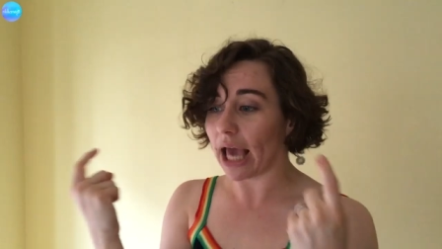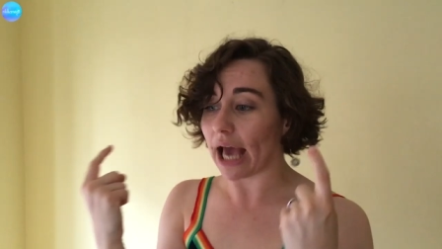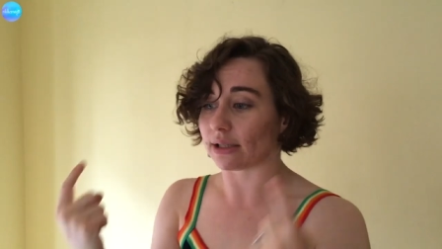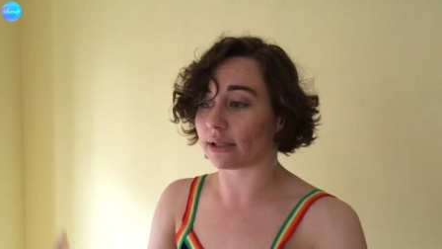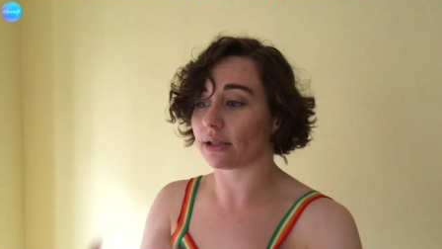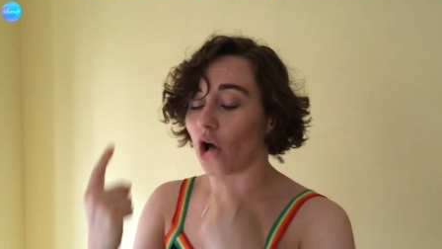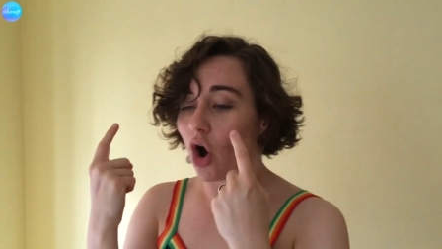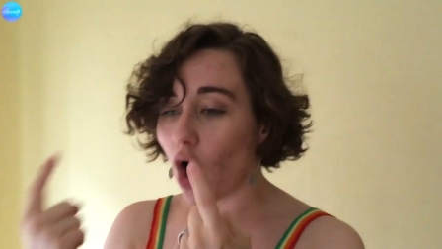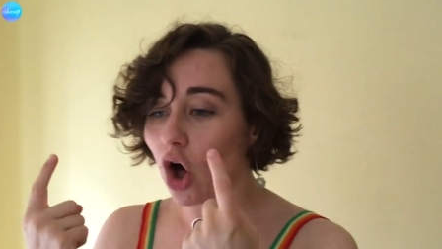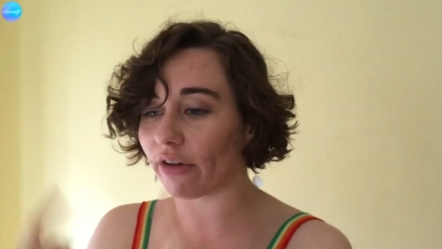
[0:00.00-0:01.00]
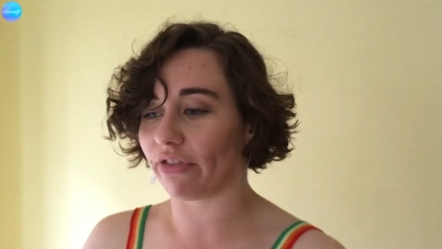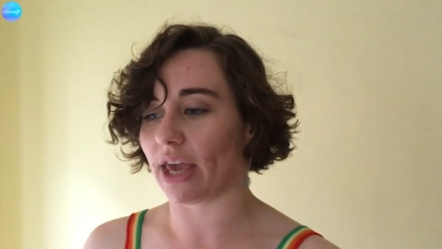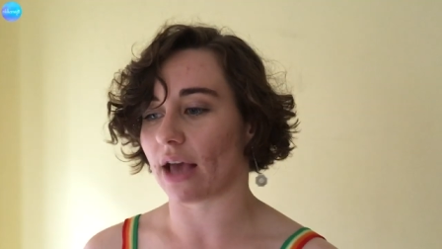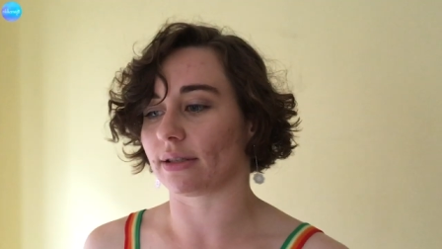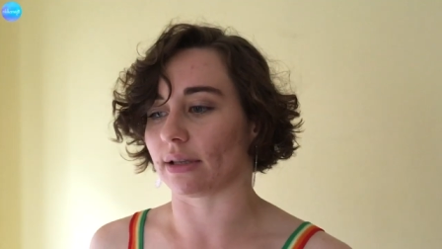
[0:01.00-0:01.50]
yes, all of the
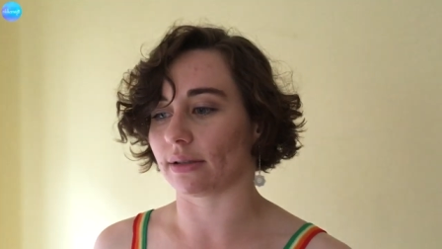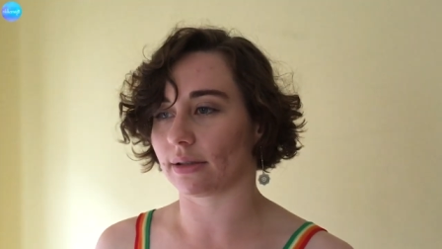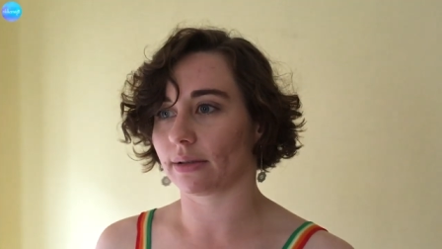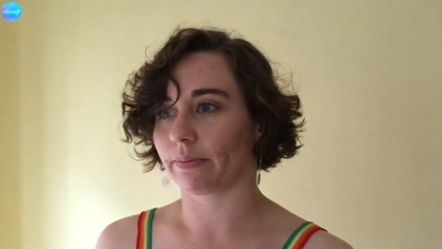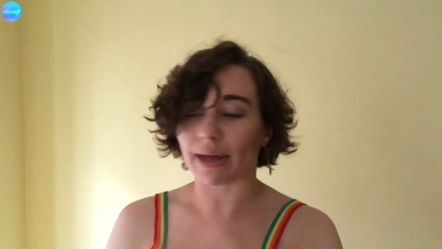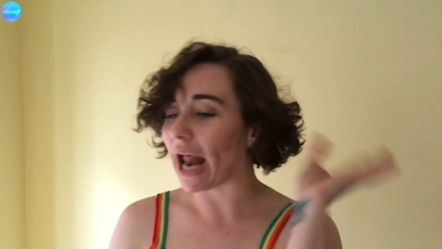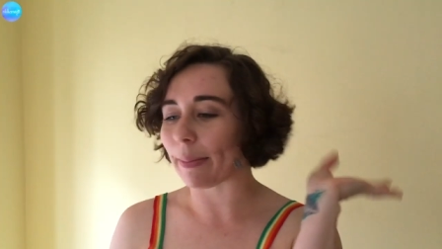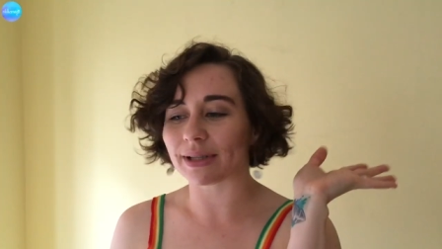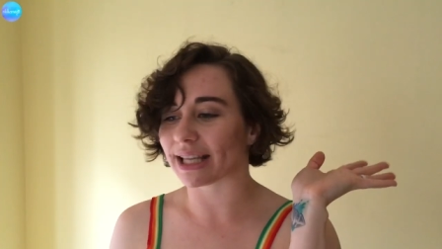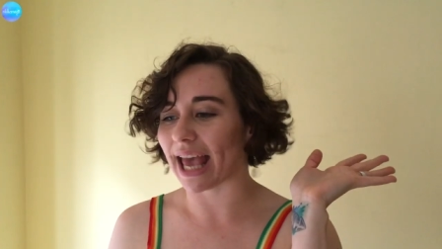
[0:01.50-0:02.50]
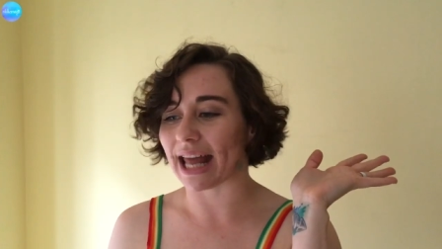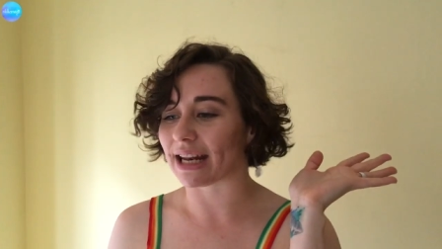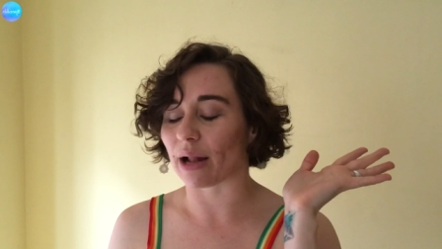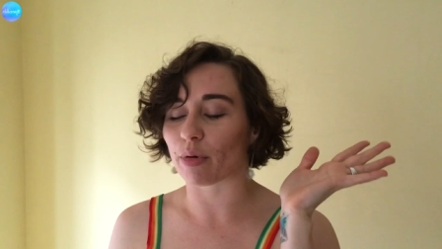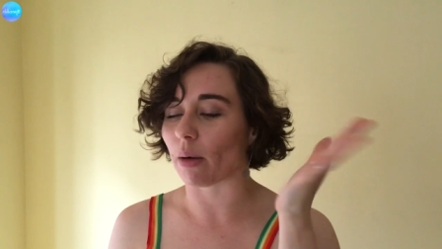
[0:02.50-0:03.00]
yeses. It happens again,
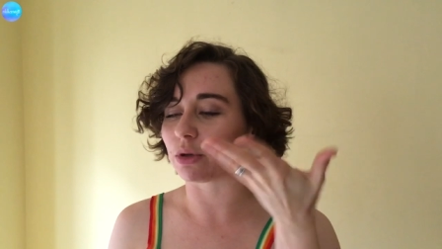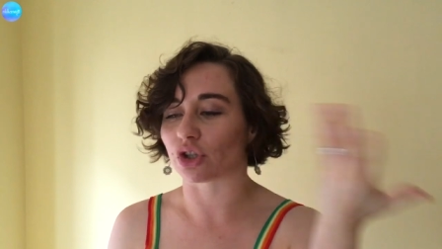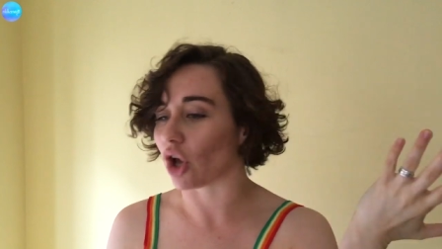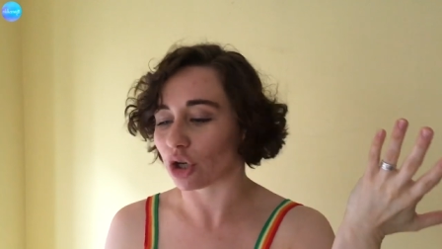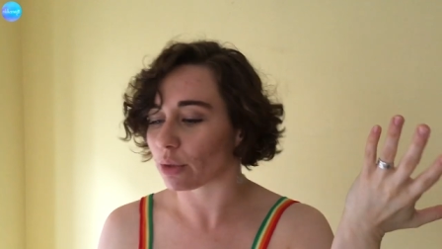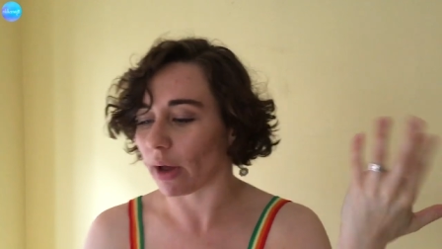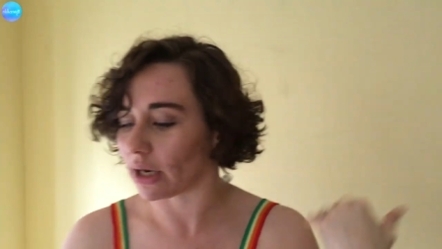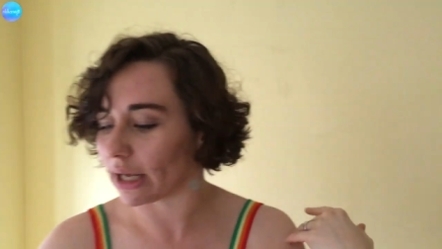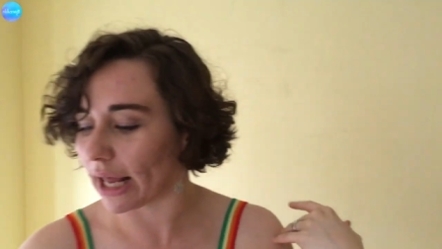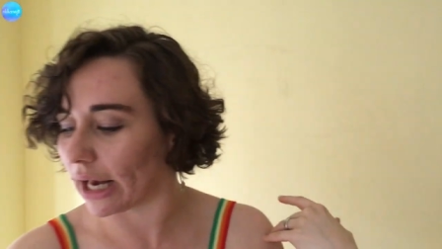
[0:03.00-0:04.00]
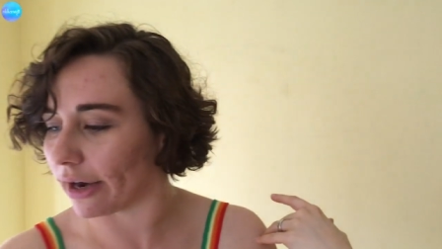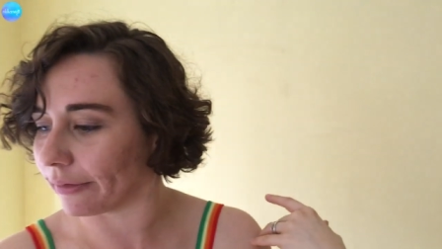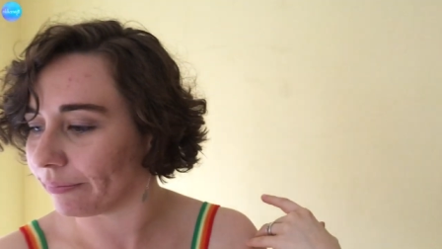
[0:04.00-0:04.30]
and I'll probably just gush about it again later.